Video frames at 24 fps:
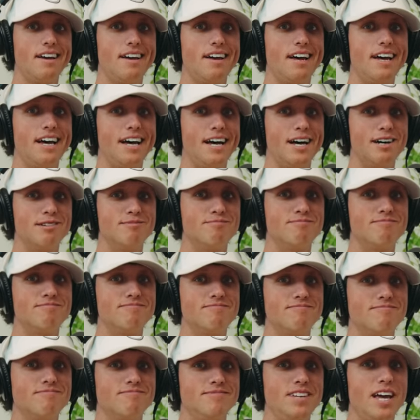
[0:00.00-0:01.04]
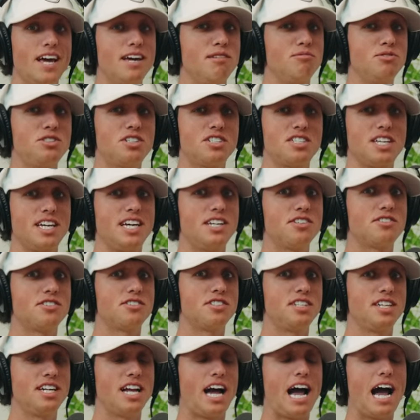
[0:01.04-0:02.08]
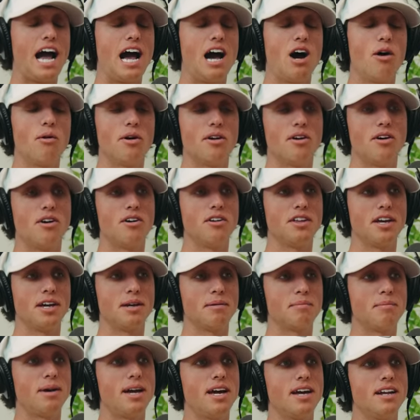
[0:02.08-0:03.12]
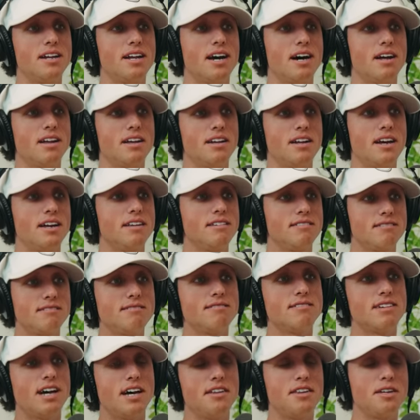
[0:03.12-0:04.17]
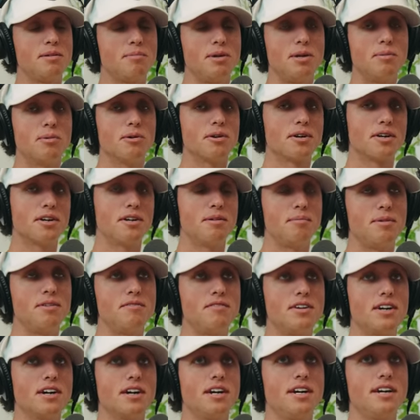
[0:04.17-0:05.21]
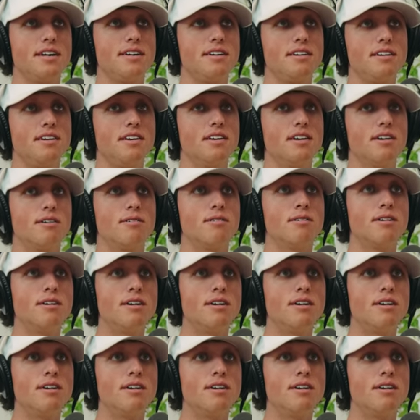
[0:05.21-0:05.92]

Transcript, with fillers: um, yeah, it was just interesting how it all like panned out. And I I think people are going to be very you know